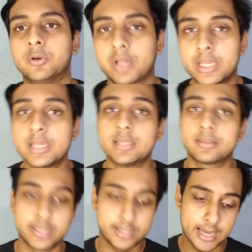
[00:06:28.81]
Okay,
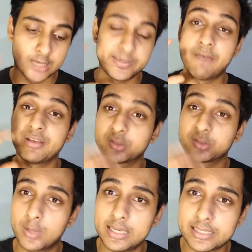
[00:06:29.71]
then I'll be having
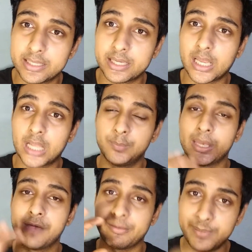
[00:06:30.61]
swelling there, I'll be
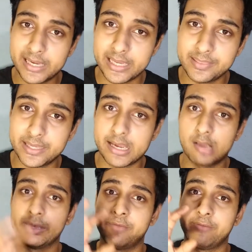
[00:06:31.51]
having pain there,
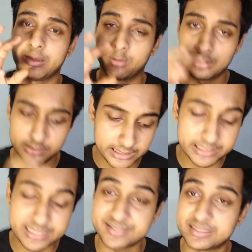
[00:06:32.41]
I'll be having
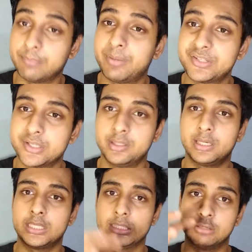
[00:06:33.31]
increased temperature
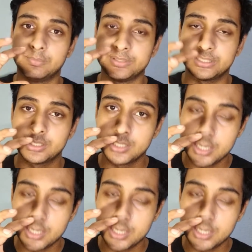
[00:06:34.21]
there, there will be